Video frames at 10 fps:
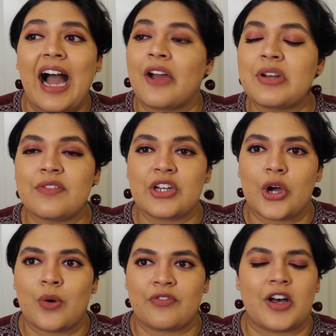I don't even
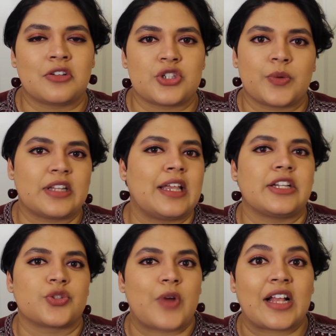know if I'll do it
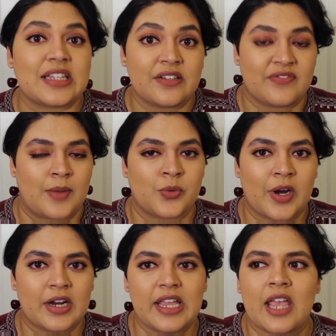like directly in
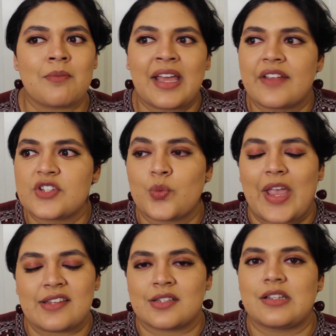February. It might have to
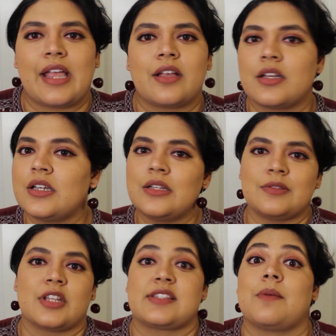wait till like
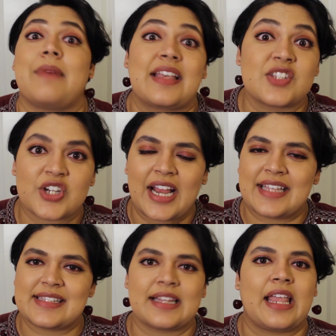the semester
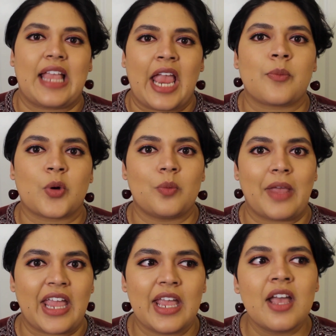ends in like April,
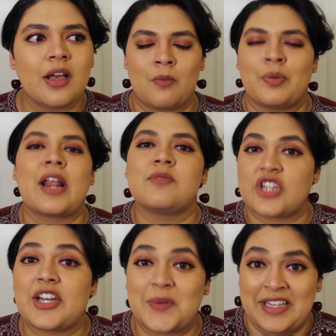May. But I'm
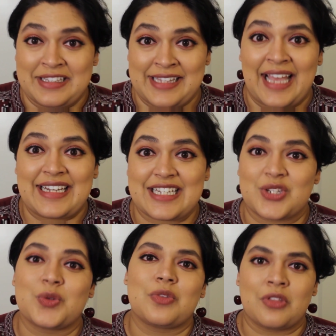genuinely excited to
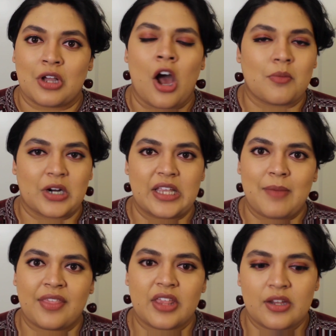do the Konmari
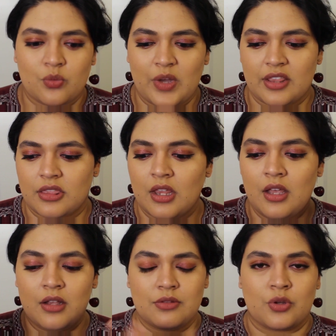method with
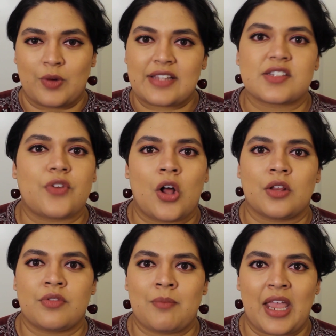the rest of all
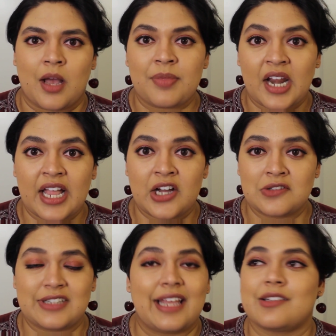of the makeup that I
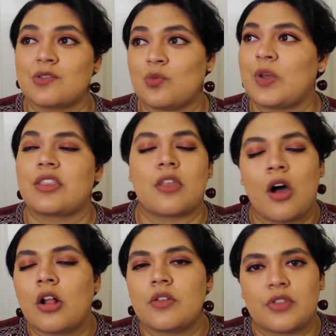own and with
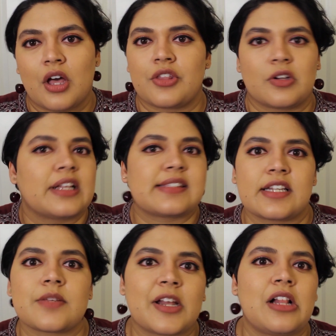all of the other like
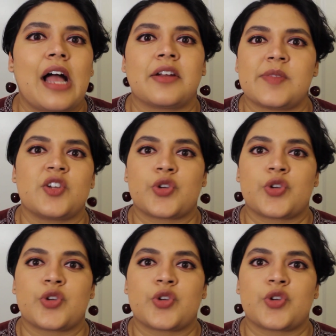sentimental items and